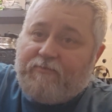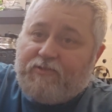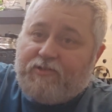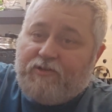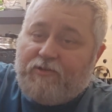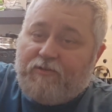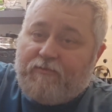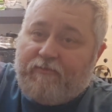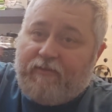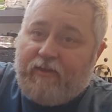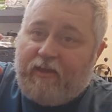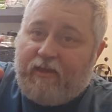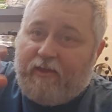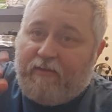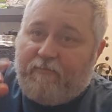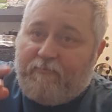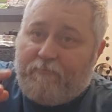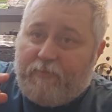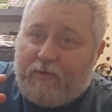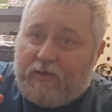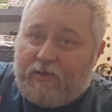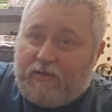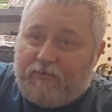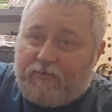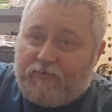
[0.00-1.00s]
So if you
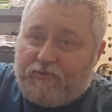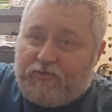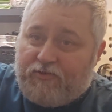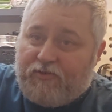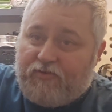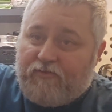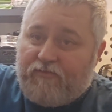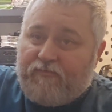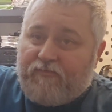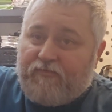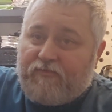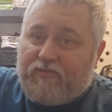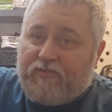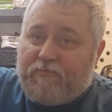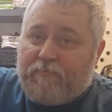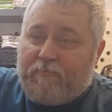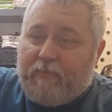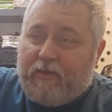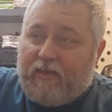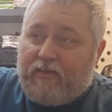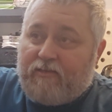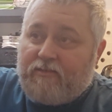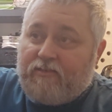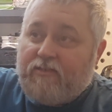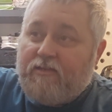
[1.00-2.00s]
have bigger surface
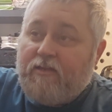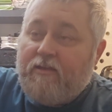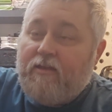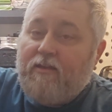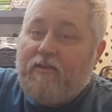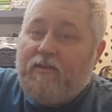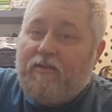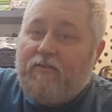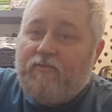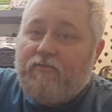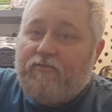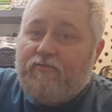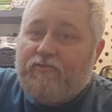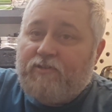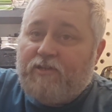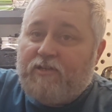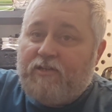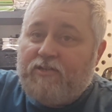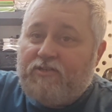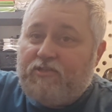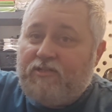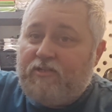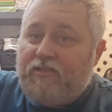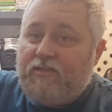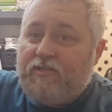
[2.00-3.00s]
space, there's
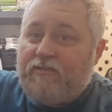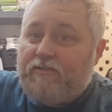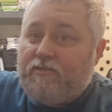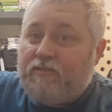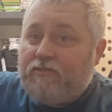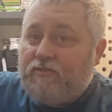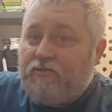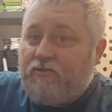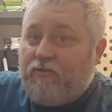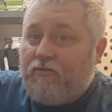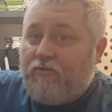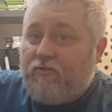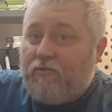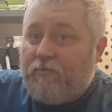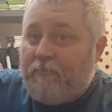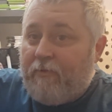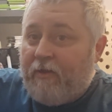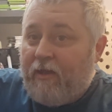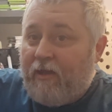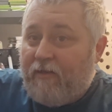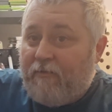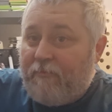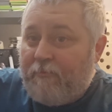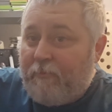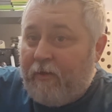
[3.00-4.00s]
less chance it's going to
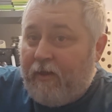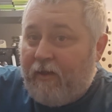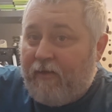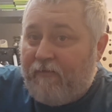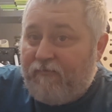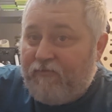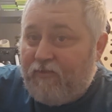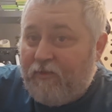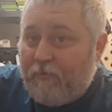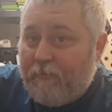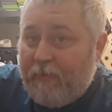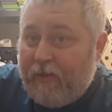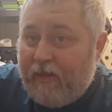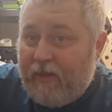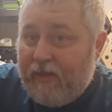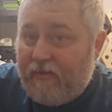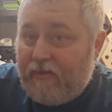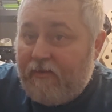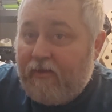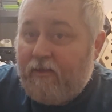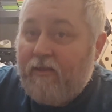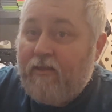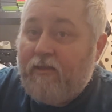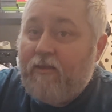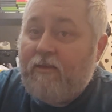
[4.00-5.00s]
pop off the bed.